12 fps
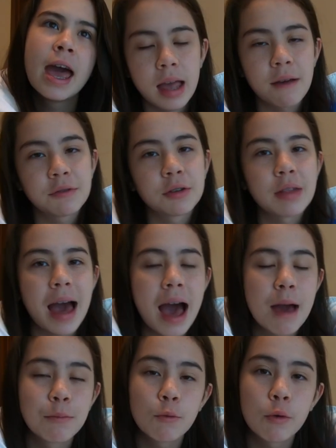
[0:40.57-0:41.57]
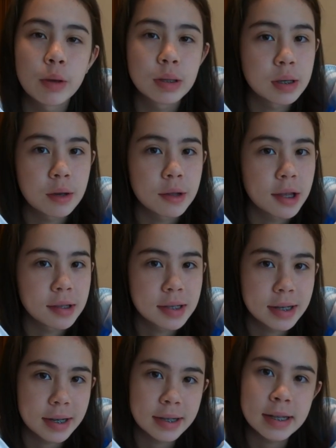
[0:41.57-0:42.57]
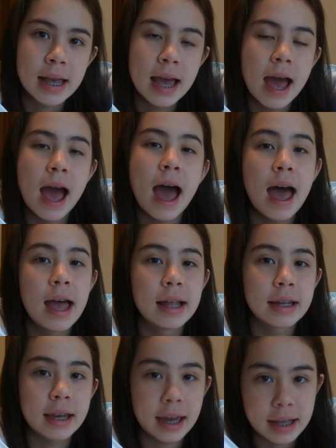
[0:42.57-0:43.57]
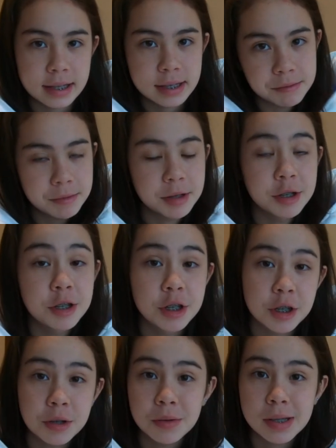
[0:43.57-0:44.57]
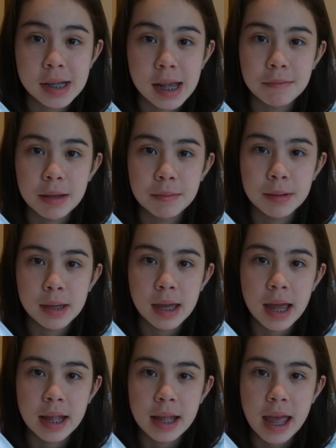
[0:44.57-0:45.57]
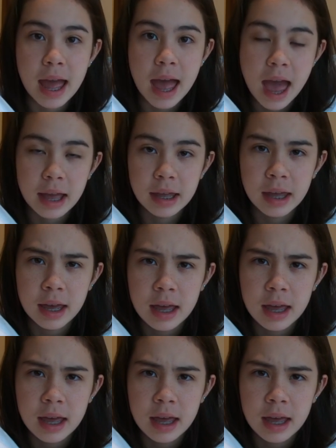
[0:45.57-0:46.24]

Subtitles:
After that, I'm going to go downstairs and get some juice and maybe an egg